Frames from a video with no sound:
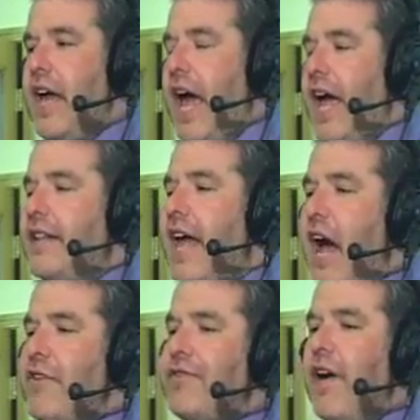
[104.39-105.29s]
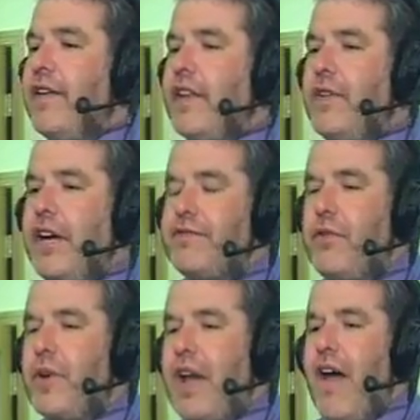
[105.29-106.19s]
And now, finally, we hit
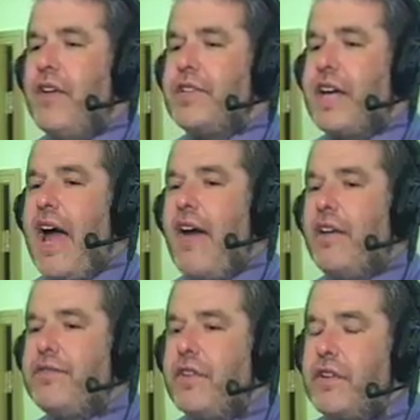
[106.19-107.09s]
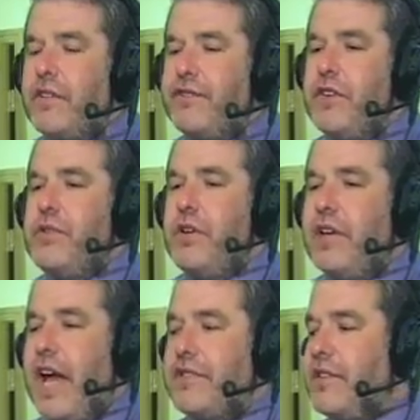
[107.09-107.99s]
$4 a gallon for
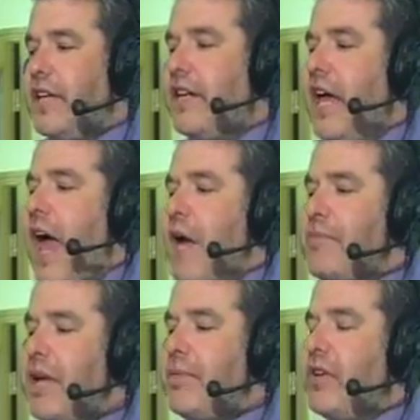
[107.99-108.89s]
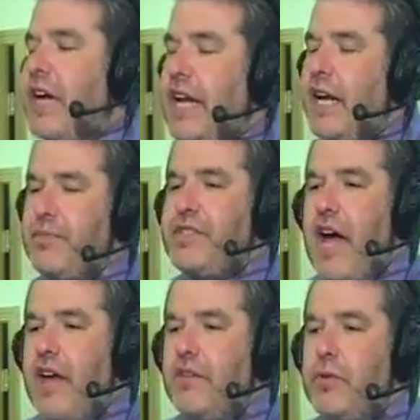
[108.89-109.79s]
gasoline, and people are getting
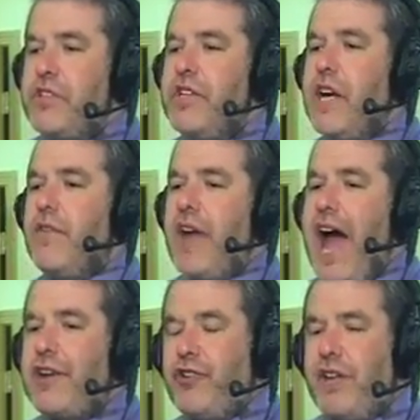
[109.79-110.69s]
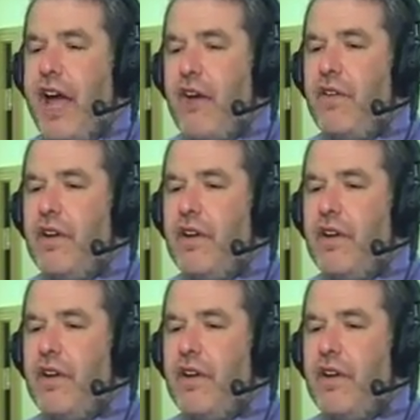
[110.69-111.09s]
upset. We're seeing a reaction now.